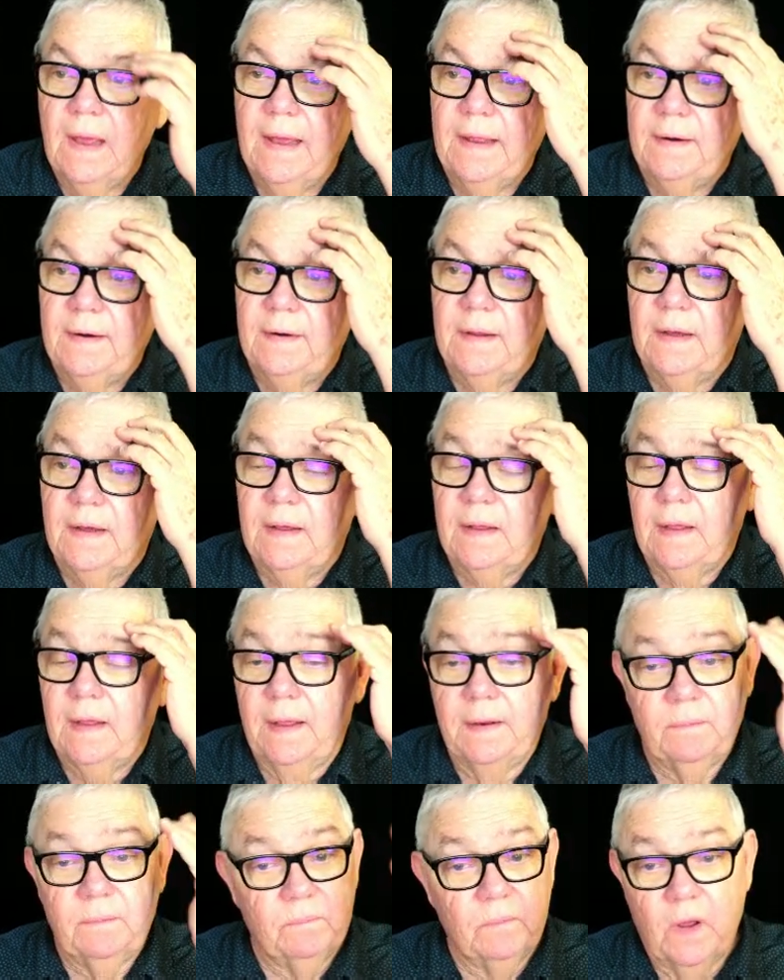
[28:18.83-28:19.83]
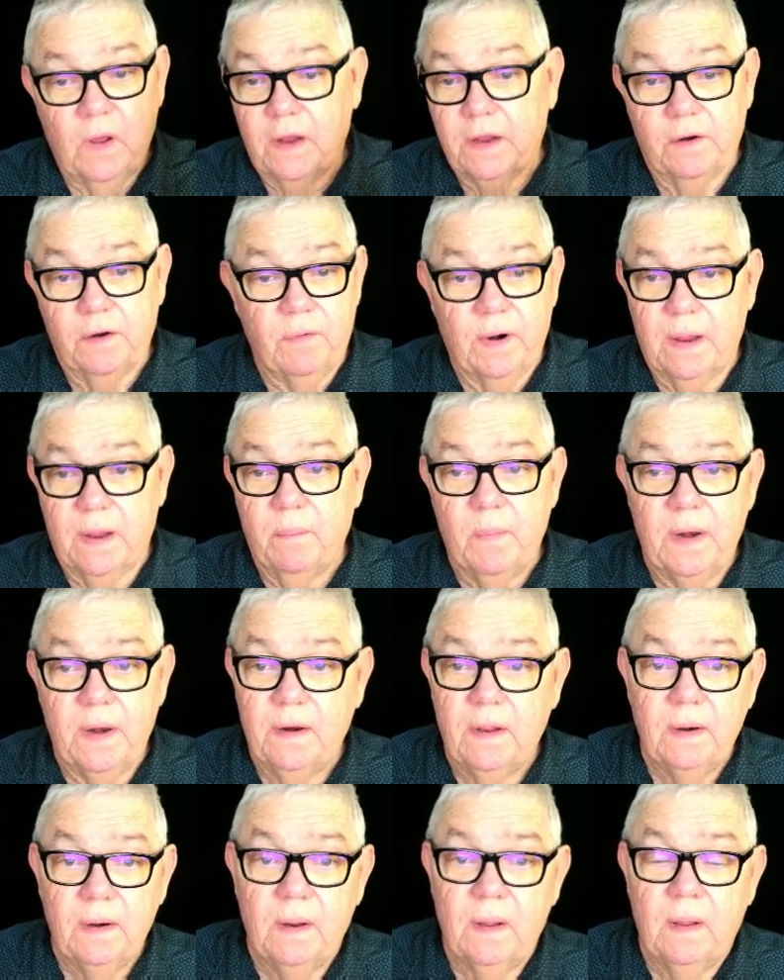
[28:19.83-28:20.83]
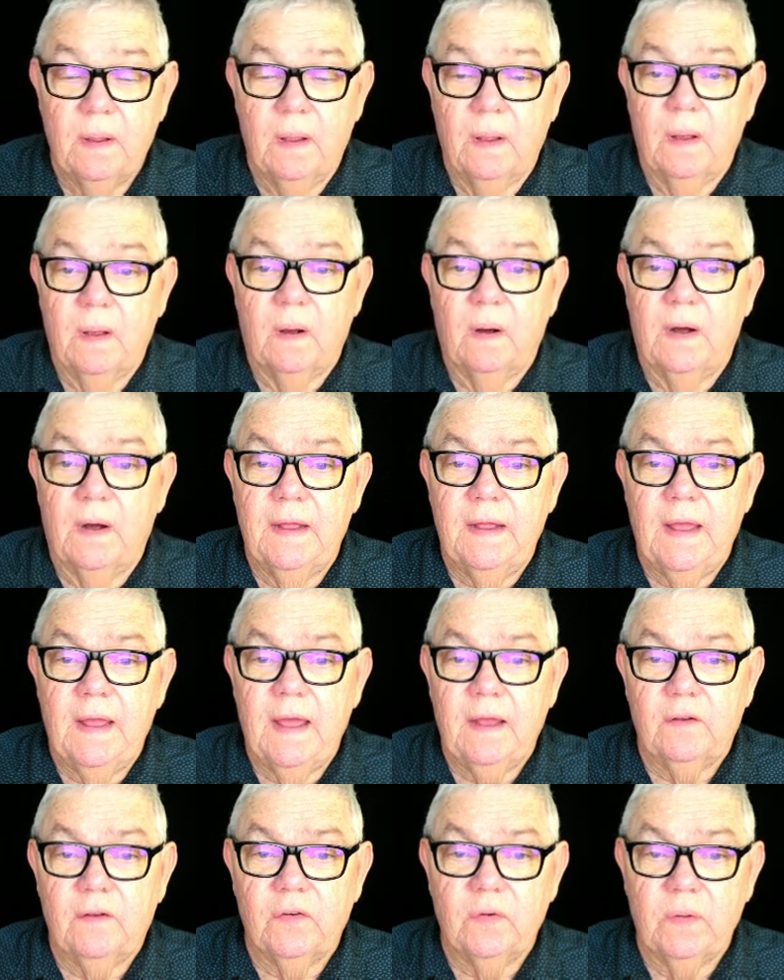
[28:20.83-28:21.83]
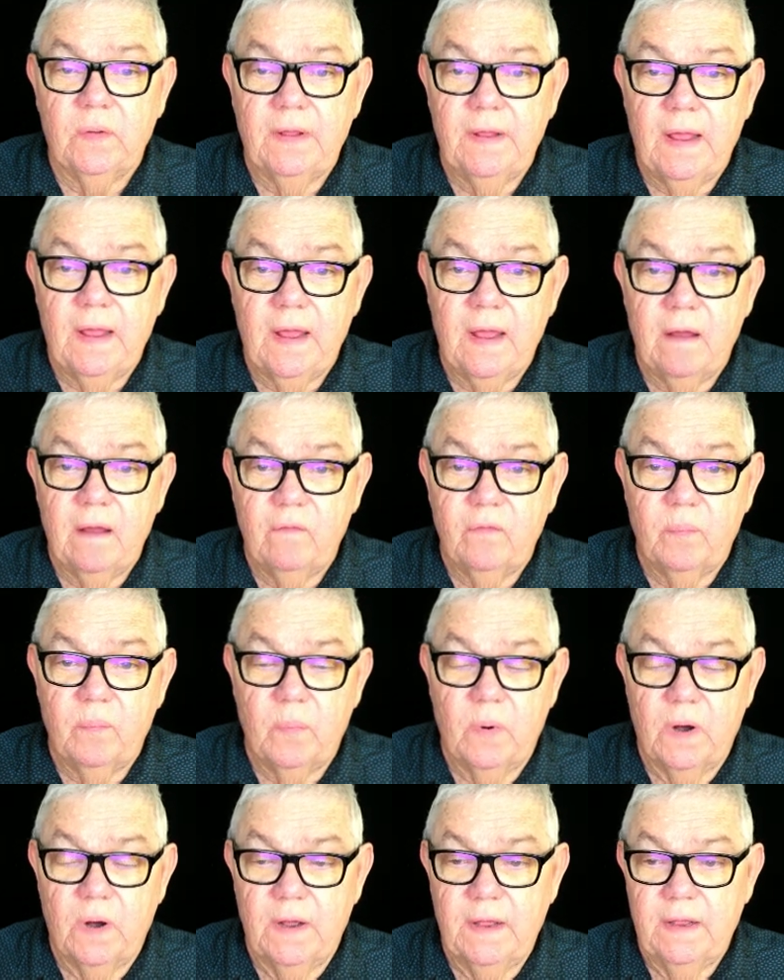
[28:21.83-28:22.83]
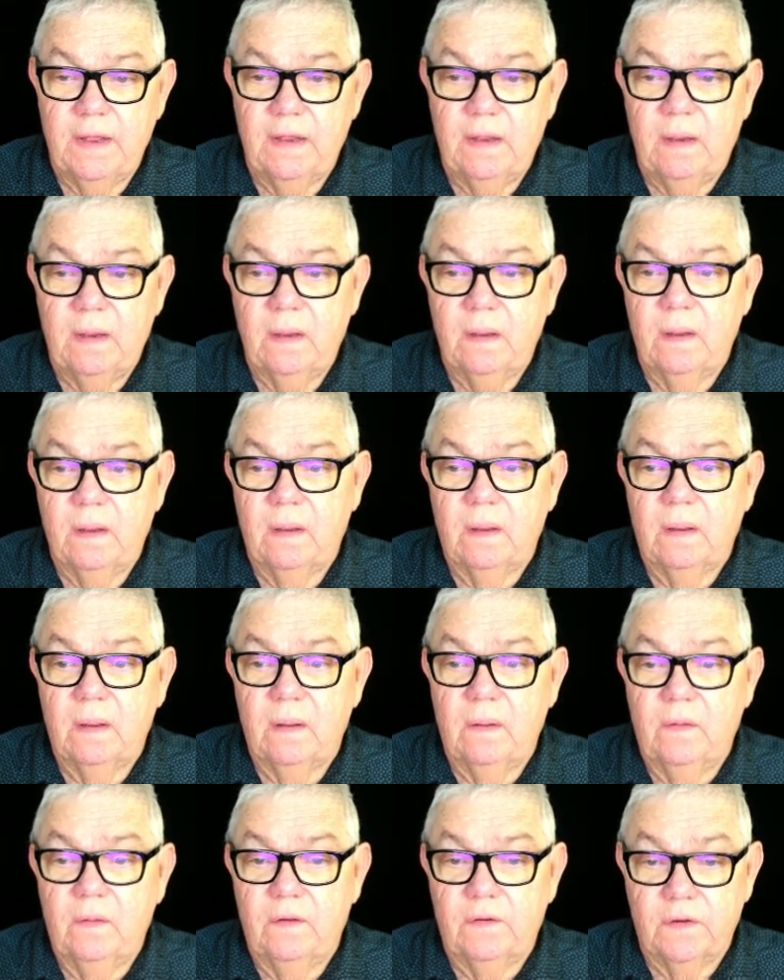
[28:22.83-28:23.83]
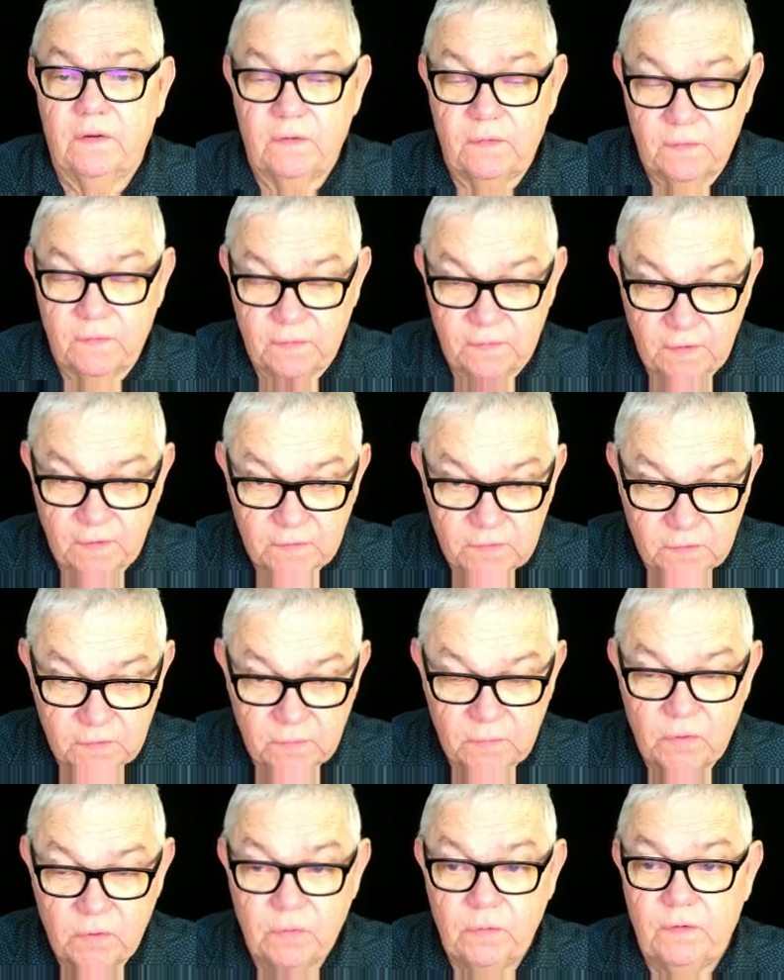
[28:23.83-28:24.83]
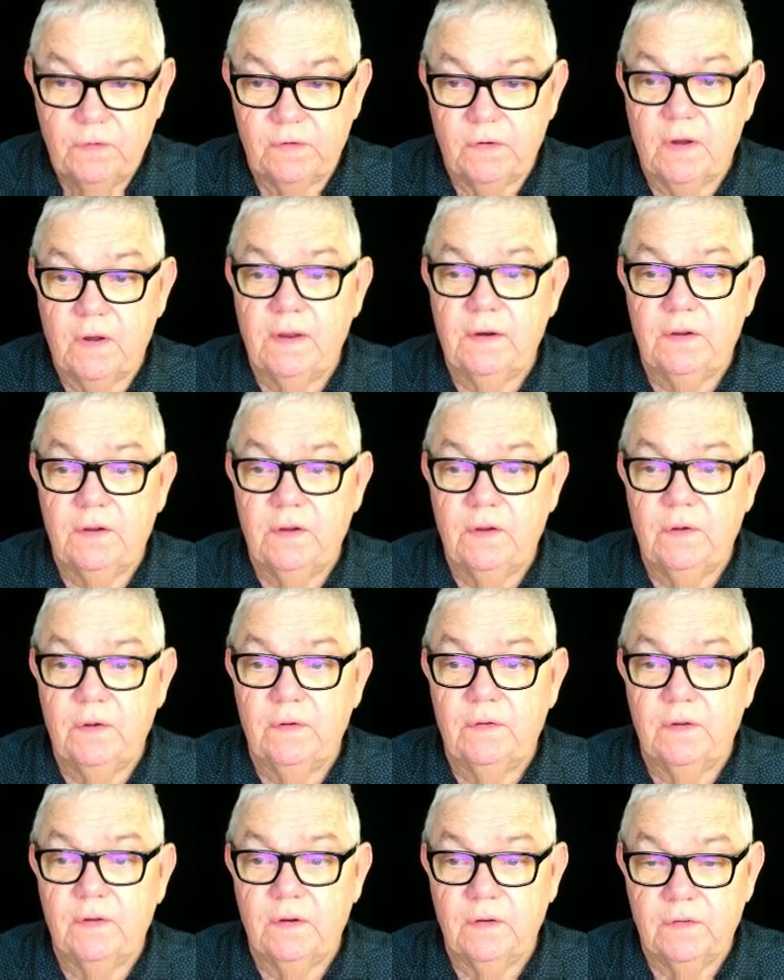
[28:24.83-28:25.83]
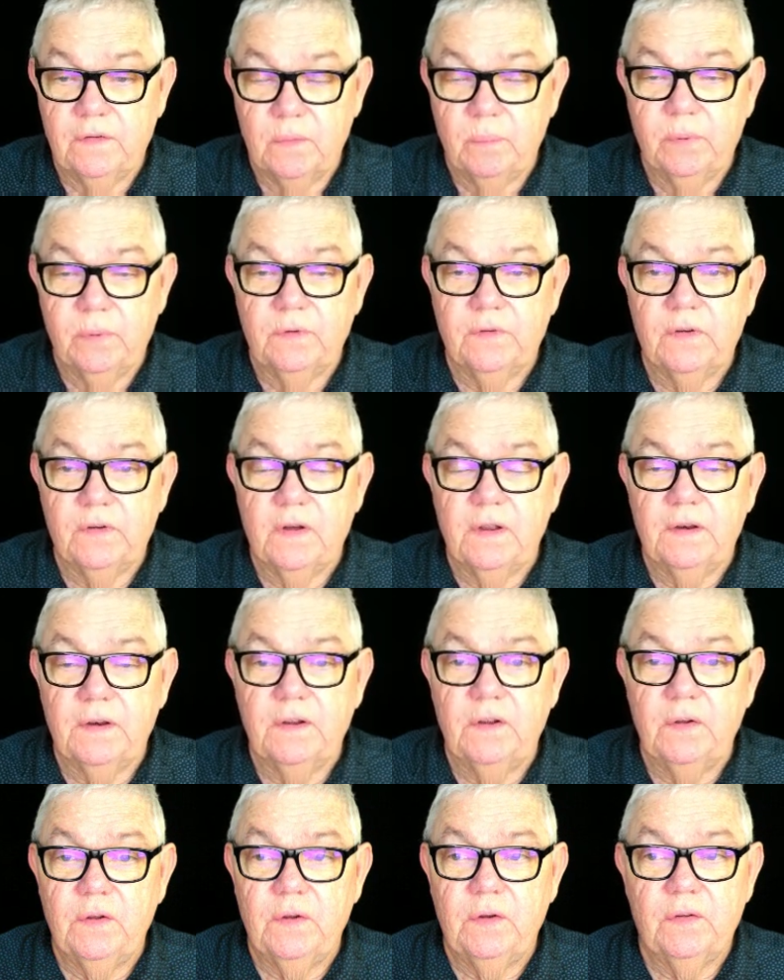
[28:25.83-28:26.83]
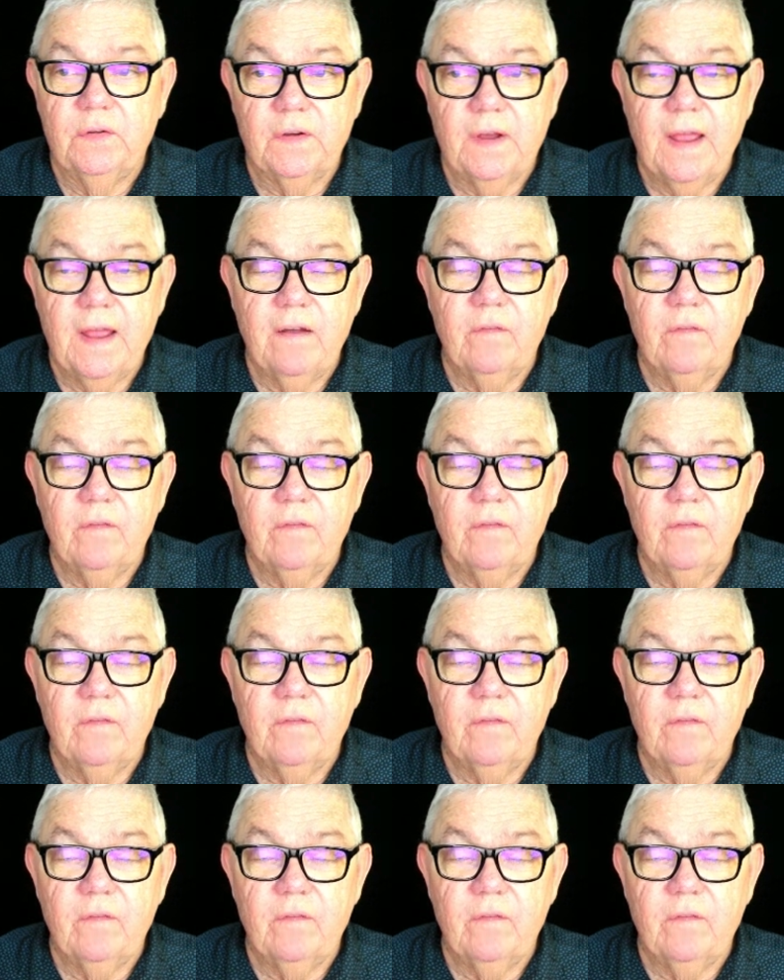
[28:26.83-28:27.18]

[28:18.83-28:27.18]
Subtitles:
And I can recommend it. I actually have this is such a good site to use and a simple site to use.